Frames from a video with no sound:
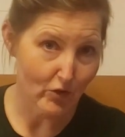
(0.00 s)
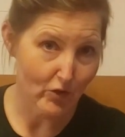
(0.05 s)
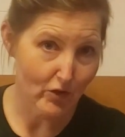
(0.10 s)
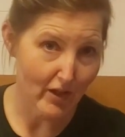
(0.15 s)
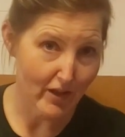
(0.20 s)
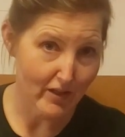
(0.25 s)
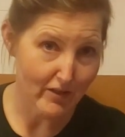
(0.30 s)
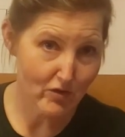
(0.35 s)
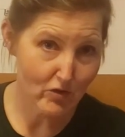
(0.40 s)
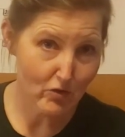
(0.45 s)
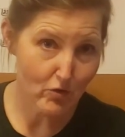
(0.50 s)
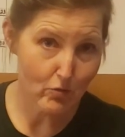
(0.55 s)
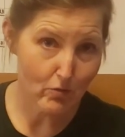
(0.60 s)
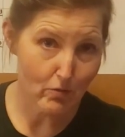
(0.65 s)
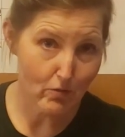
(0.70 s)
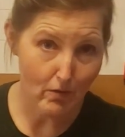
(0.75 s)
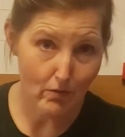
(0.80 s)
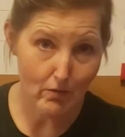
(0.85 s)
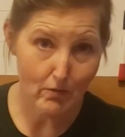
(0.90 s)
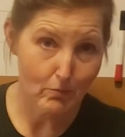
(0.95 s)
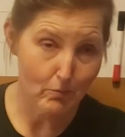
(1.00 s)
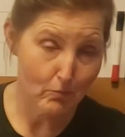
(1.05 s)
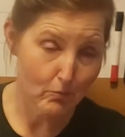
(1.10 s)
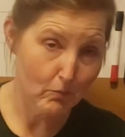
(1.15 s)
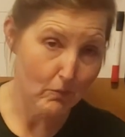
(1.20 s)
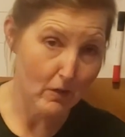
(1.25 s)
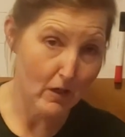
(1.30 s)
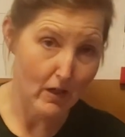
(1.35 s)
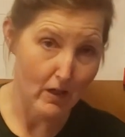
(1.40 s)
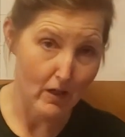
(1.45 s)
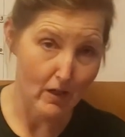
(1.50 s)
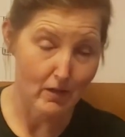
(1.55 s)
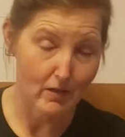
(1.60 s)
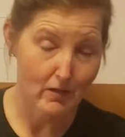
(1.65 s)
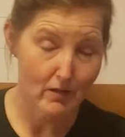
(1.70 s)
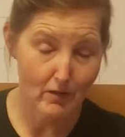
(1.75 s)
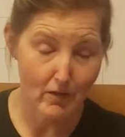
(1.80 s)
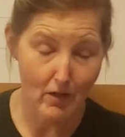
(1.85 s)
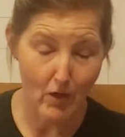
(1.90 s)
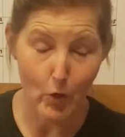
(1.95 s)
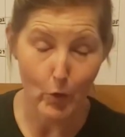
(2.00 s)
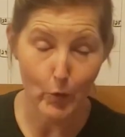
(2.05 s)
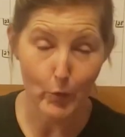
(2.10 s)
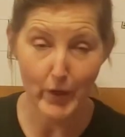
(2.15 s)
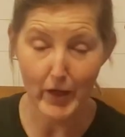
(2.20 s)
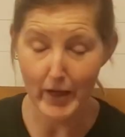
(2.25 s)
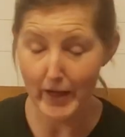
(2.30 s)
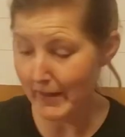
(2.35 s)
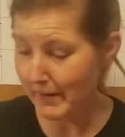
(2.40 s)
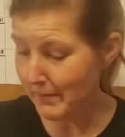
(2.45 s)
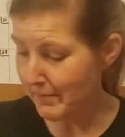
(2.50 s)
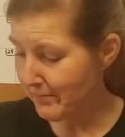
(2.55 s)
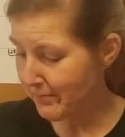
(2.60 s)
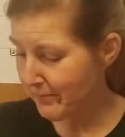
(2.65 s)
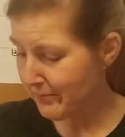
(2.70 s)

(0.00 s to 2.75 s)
cuts okay.